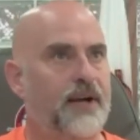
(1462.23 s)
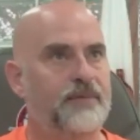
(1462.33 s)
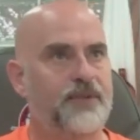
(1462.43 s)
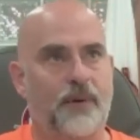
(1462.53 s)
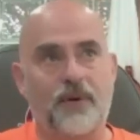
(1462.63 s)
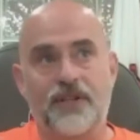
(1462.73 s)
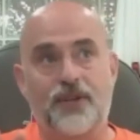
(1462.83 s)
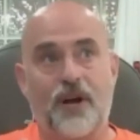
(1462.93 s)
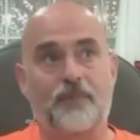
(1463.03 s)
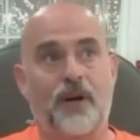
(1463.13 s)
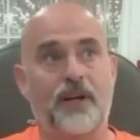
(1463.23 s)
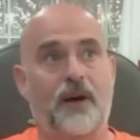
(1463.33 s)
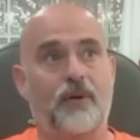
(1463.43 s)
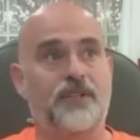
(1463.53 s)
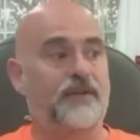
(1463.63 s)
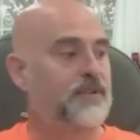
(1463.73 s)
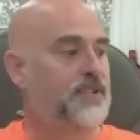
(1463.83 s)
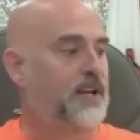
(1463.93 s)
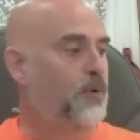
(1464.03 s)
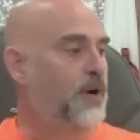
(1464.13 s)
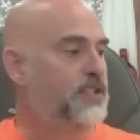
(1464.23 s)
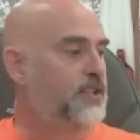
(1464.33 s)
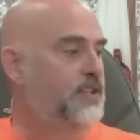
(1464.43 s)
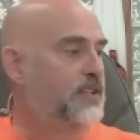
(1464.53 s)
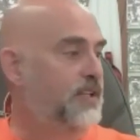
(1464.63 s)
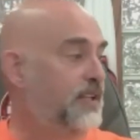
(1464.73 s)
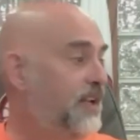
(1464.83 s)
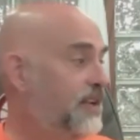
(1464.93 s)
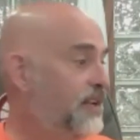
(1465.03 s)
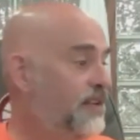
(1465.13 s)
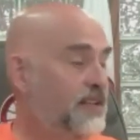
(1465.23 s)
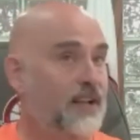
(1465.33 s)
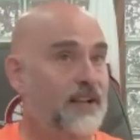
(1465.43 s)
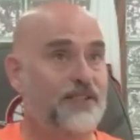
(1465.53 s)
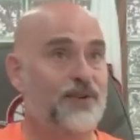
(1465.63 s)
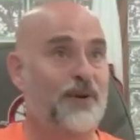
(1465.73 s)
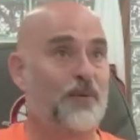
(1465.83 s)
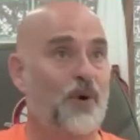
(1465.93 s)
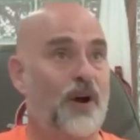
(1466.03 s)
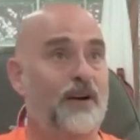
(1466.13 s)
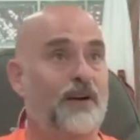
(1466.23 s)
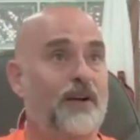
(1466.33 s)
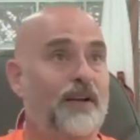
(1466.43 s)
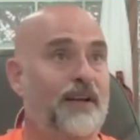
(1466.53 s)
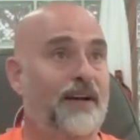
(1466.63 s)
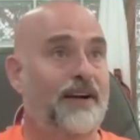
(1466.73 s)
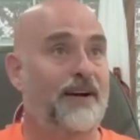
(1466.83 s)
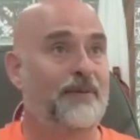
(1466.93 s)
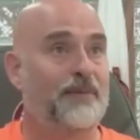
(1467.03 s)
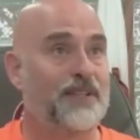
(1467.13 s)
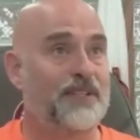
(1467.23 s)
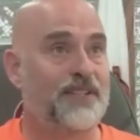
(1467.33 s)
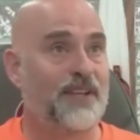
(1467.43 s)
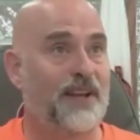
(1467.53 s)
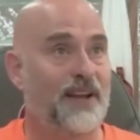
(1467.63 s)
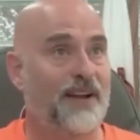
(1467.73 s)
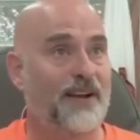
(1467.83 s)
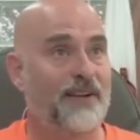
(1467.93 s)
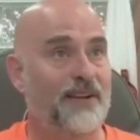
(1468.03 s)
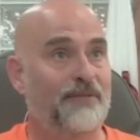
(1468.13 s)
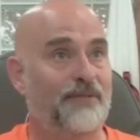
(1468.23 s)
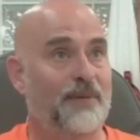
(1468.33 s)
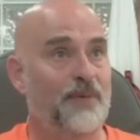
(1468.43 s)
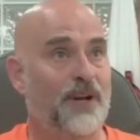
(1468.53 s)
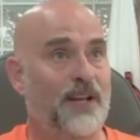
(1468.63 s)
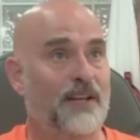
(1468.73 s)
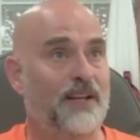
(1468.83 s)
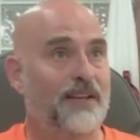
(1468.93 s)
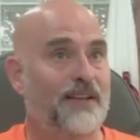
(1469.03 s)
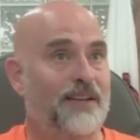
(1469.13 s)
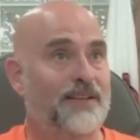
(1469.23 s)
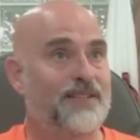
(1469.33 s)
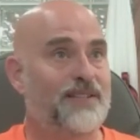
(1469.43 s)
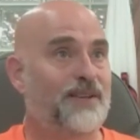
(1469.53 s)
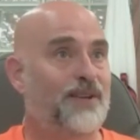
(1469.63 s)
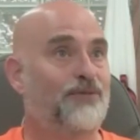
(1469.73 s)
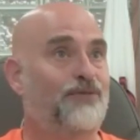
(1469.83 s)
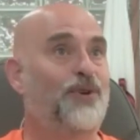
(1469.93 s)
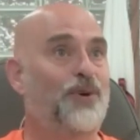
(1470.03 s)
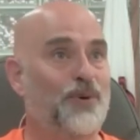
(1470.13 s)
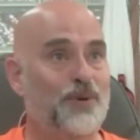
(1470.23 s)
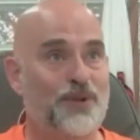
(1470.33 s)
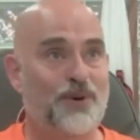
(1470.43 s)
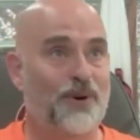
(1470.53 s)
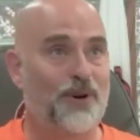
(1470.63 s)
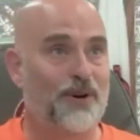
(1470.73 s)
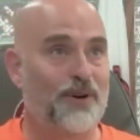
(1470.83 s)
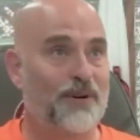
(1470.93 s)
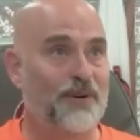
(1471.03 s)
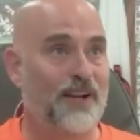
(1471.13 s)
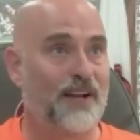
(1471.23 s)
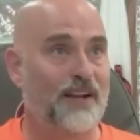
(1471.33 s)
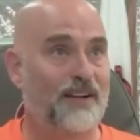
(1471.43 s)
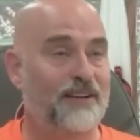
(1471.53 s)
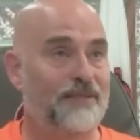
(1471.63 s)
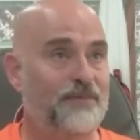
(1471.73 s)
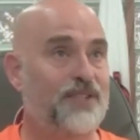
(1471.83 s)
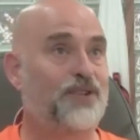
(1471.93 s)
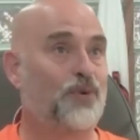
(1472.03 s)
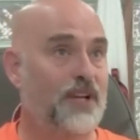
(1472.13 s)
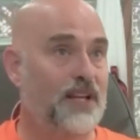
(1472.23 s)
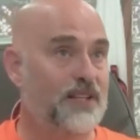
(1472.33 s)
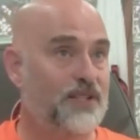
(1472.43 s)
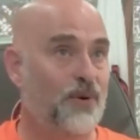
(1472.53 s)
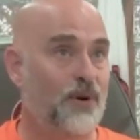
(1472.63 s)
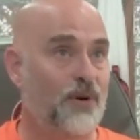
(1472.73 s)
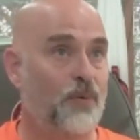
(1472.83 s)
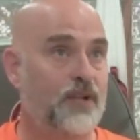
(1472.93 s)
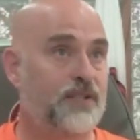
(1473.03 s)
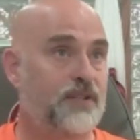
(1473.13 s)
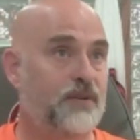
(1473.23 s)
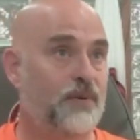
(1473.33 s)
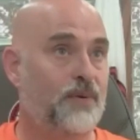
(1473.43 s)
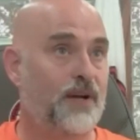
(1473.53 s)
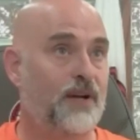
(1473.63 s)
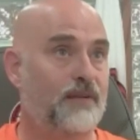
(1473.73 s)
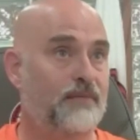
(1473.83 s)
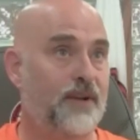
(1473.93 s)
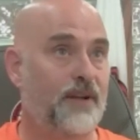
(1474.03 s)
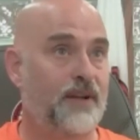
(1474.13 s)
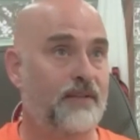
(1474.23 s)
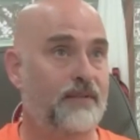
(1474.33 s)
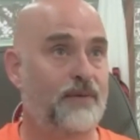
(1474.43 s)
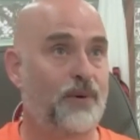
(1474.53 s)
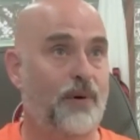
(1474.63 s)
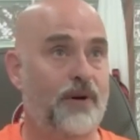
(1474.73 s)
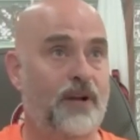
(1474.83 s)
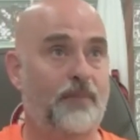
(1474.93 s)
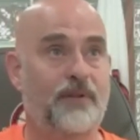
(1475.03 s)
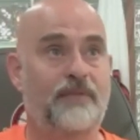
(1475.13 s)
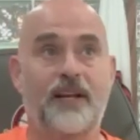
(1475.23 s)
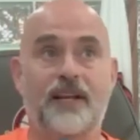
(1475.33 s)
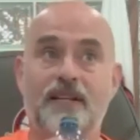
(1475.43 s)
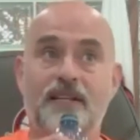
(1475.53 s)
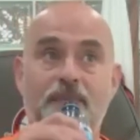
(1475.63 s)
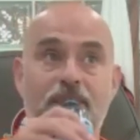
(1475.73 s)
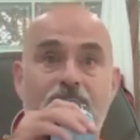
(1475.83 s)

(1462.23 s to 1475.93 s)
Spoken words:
So I'm going to stop right now and see if there's any questions, and take a drink of water and see if anybody is confused or disagrees or wants to throw out a couple of ideas.